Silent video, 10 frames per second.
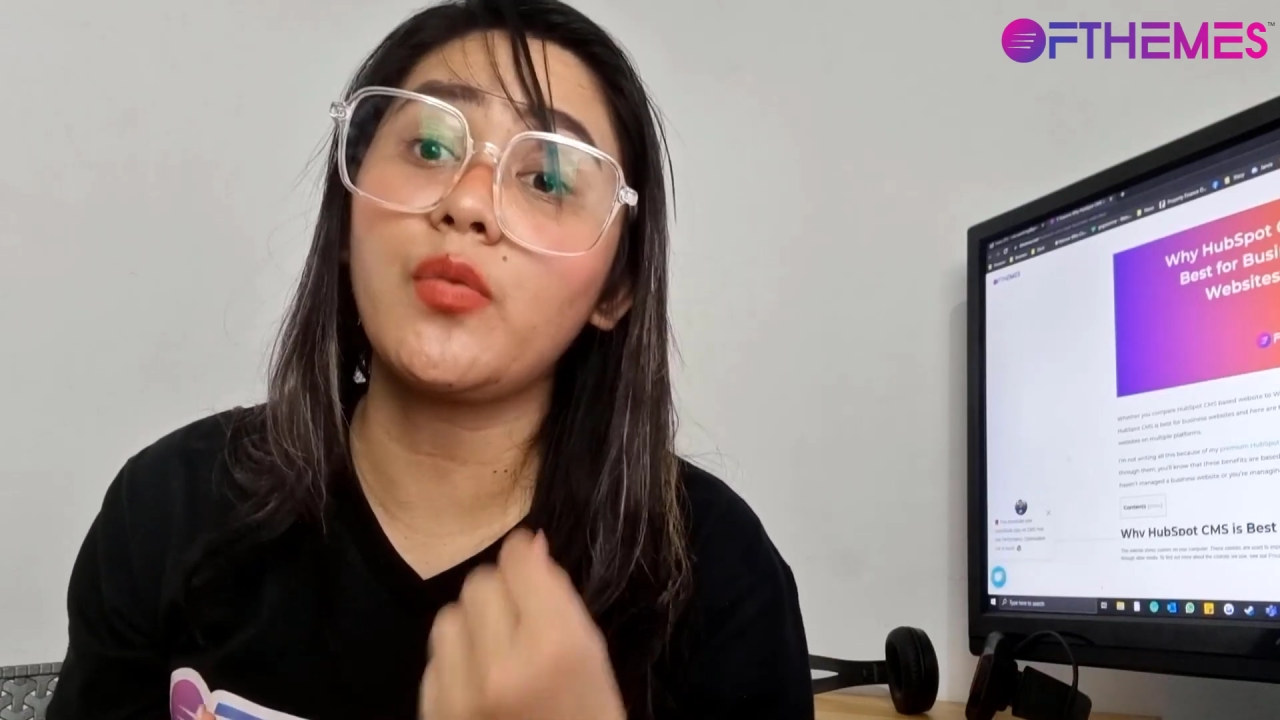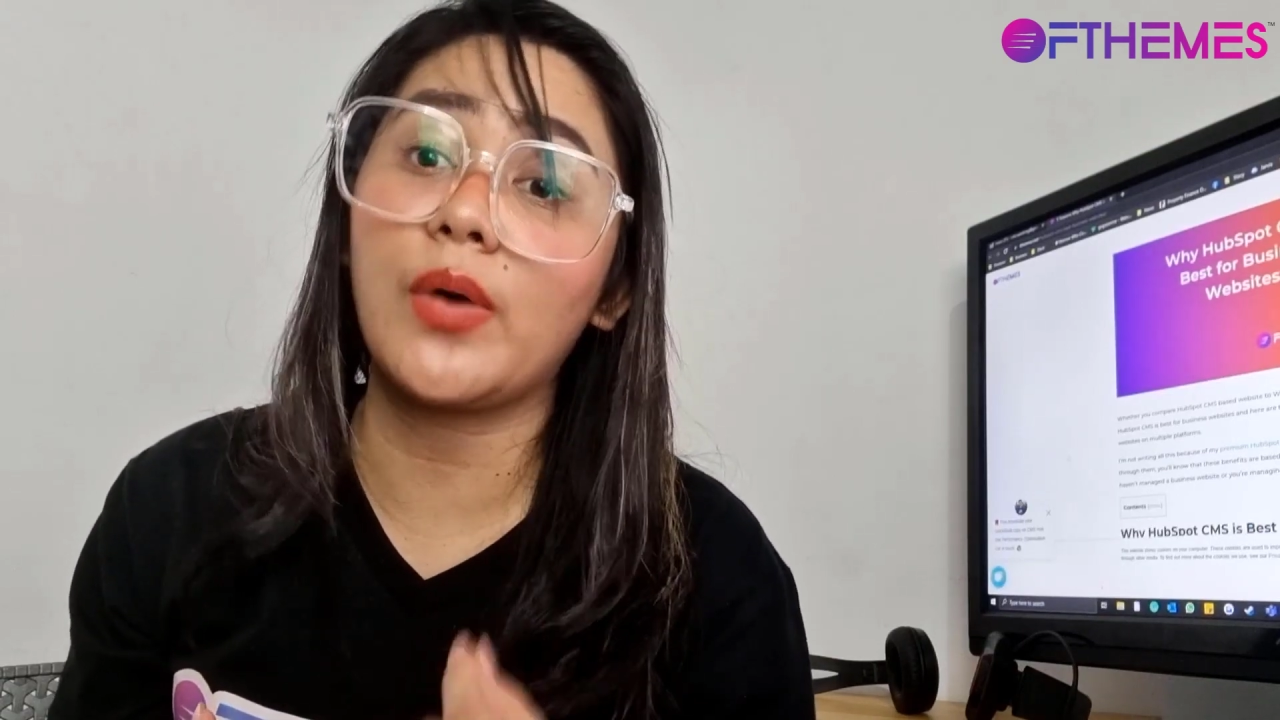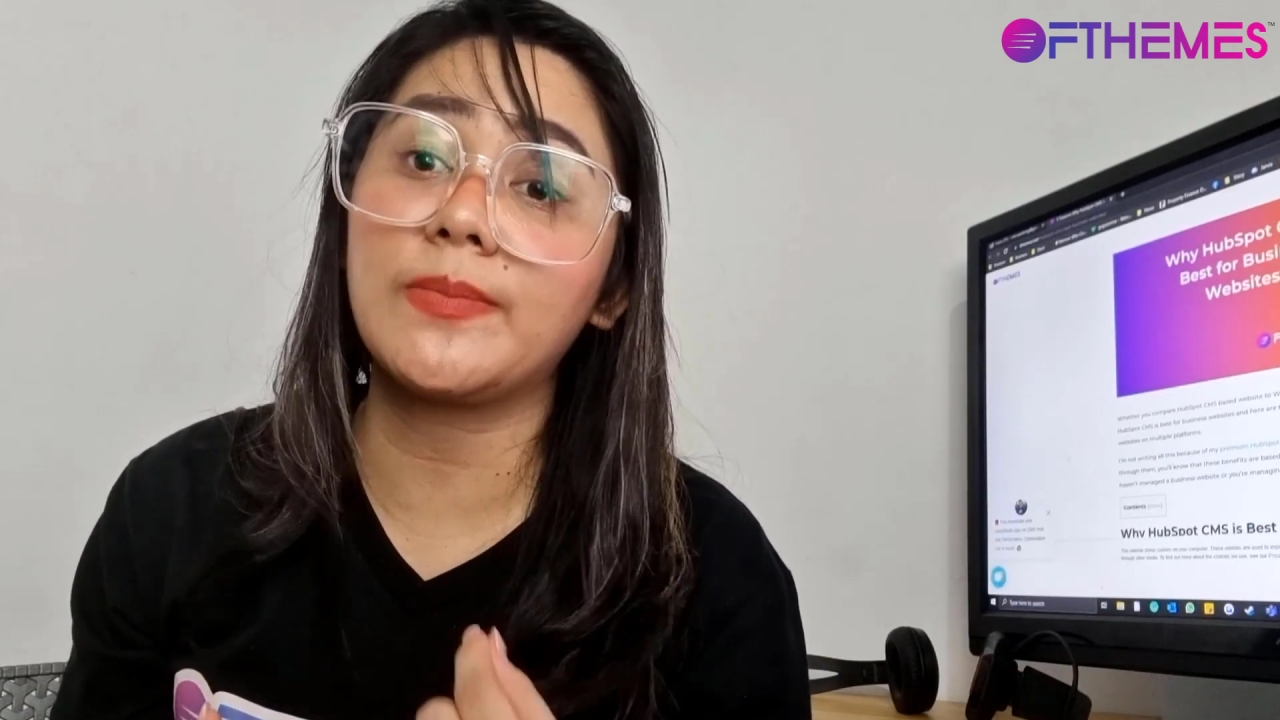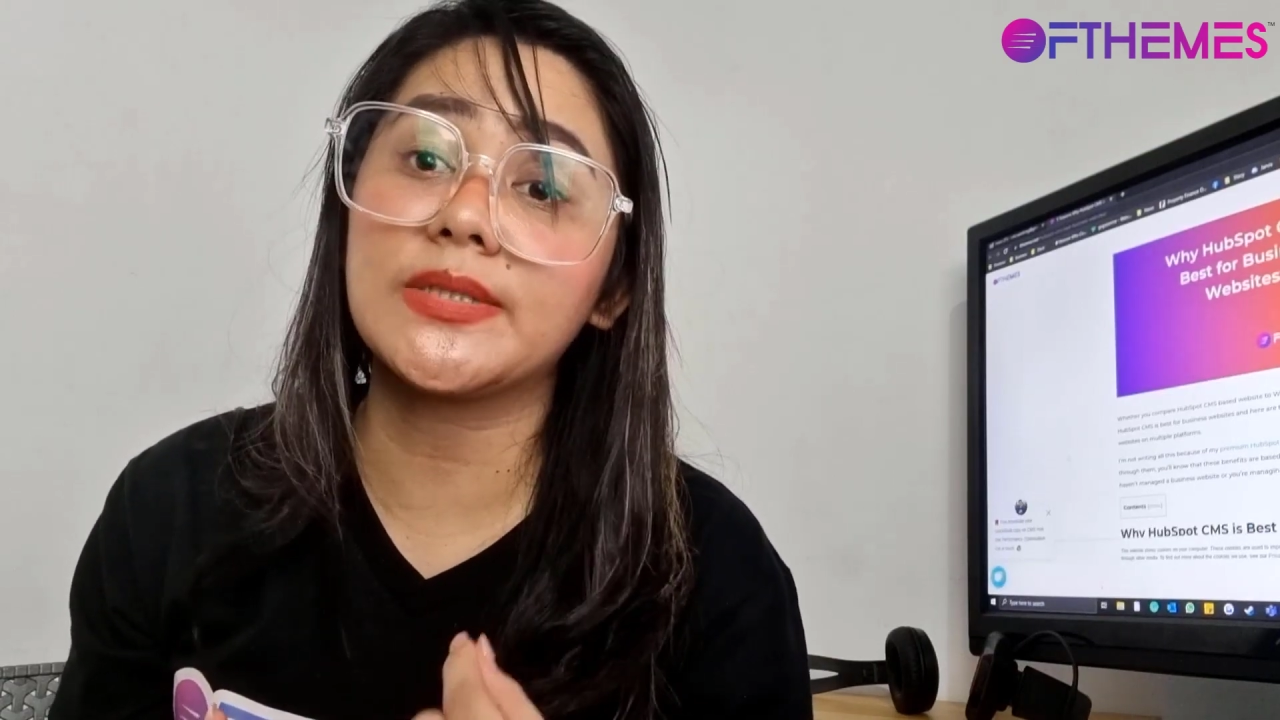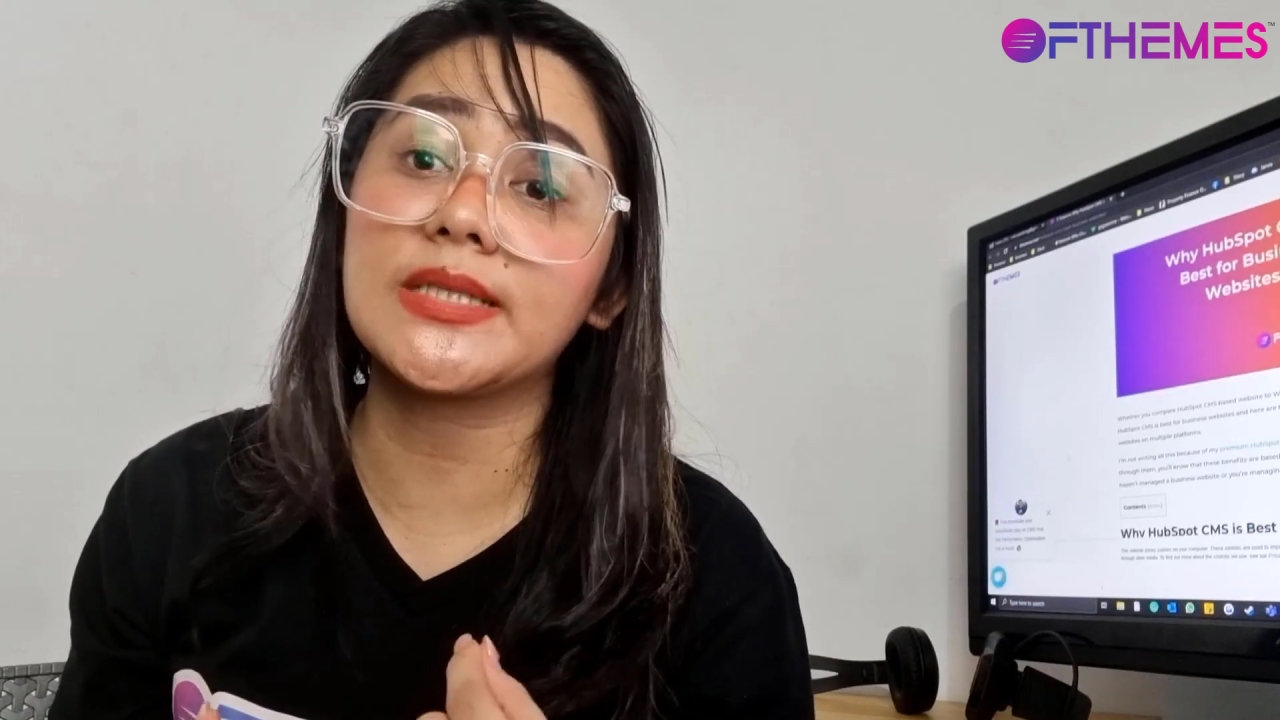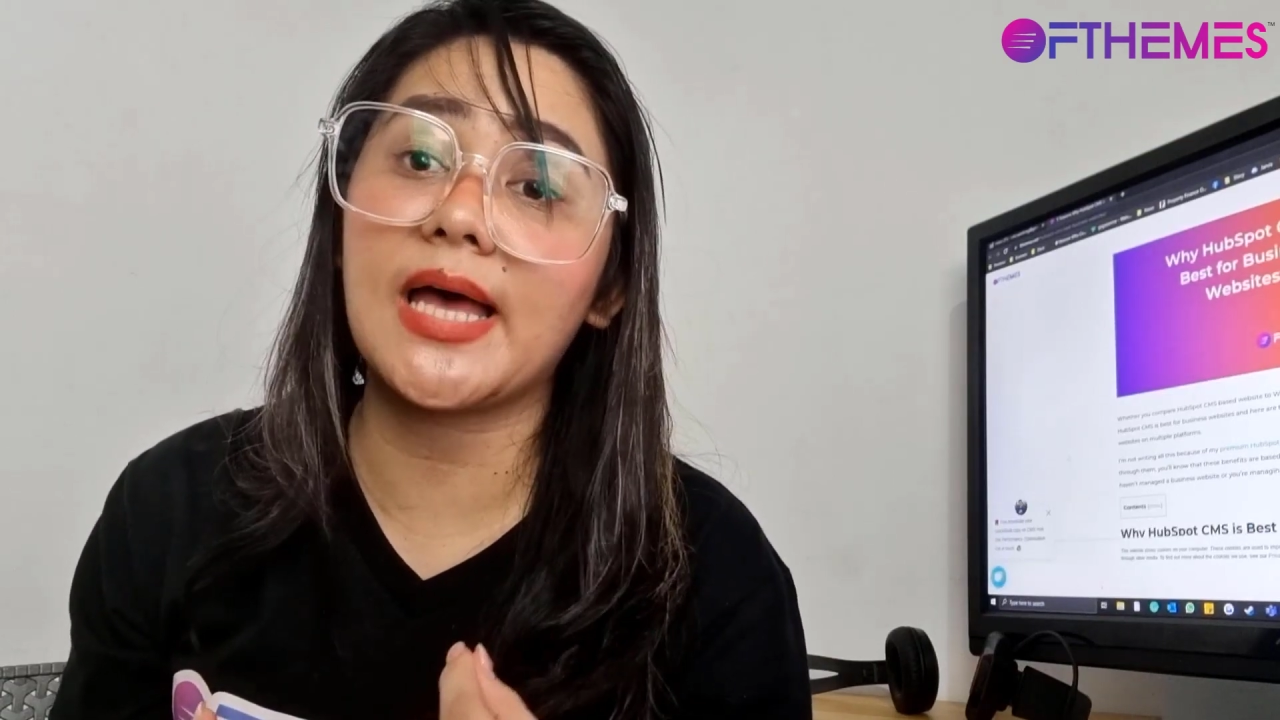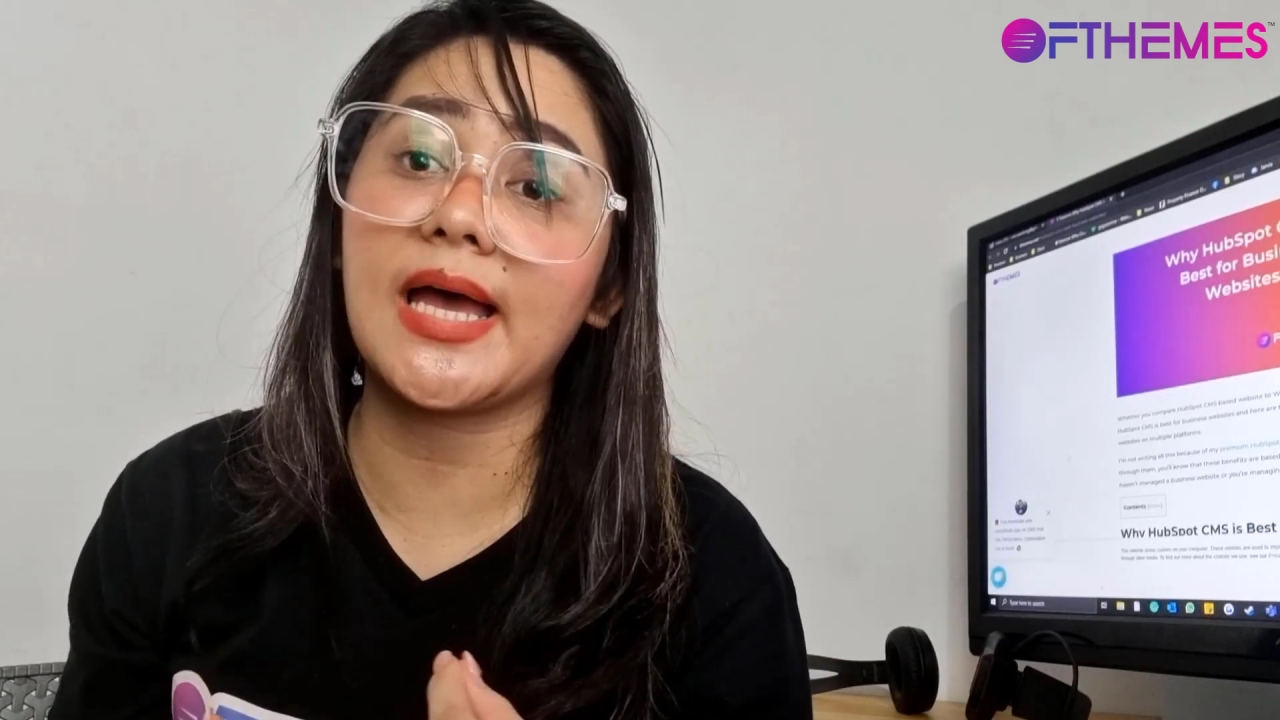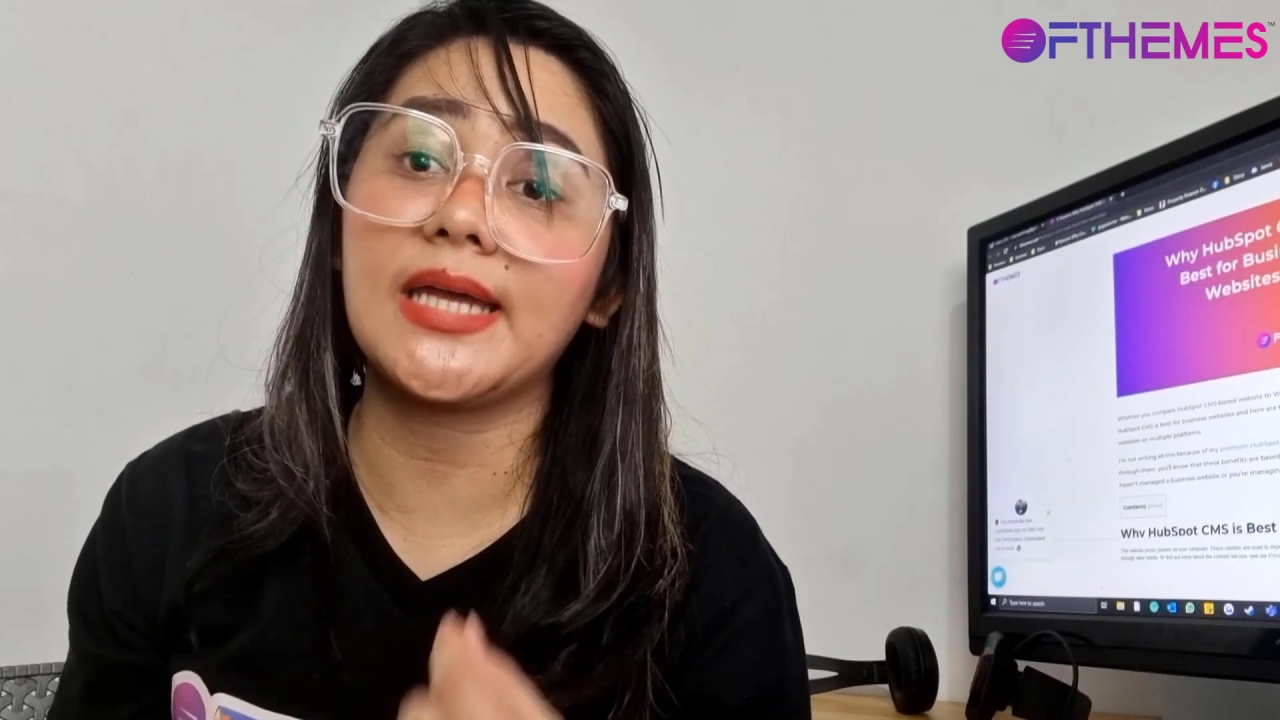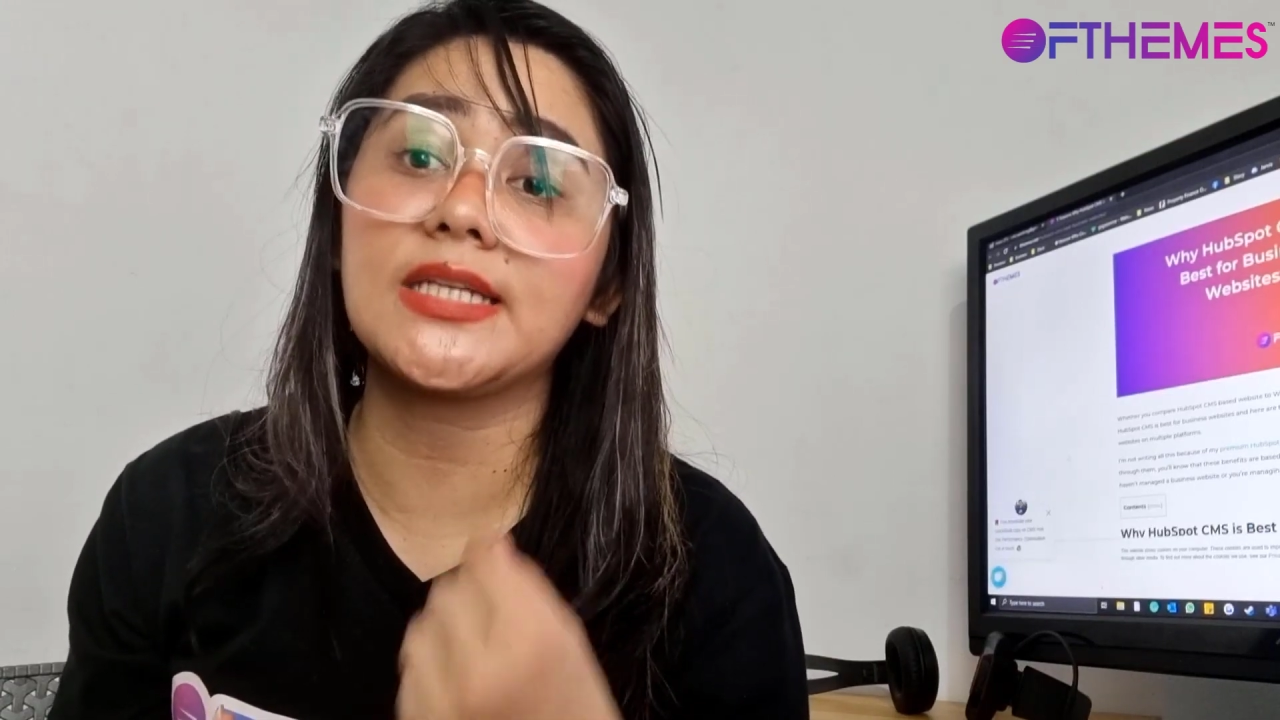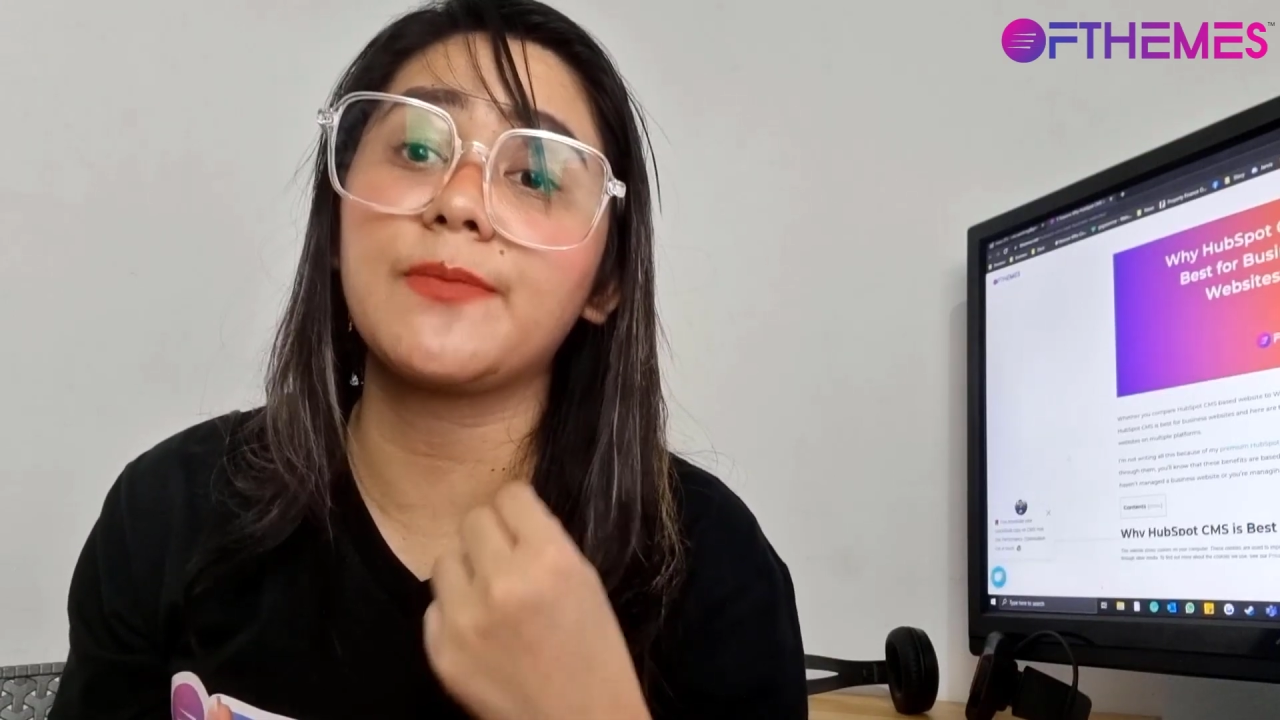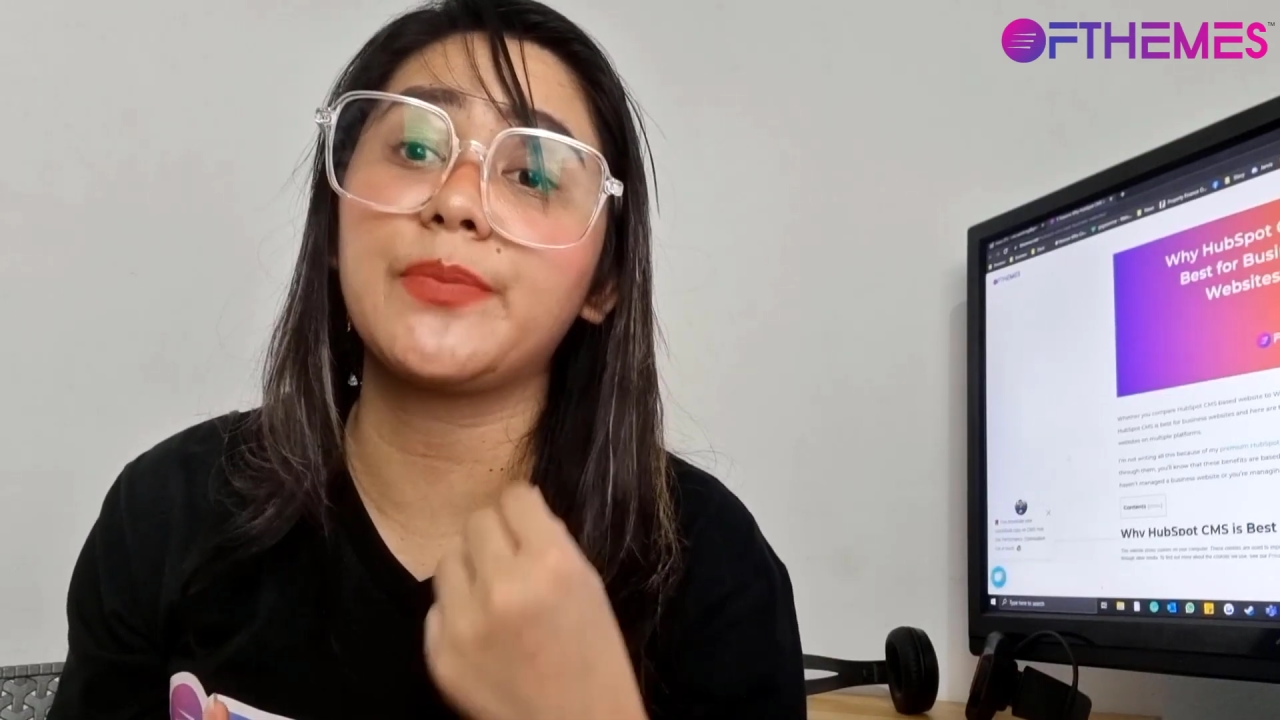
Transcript: website,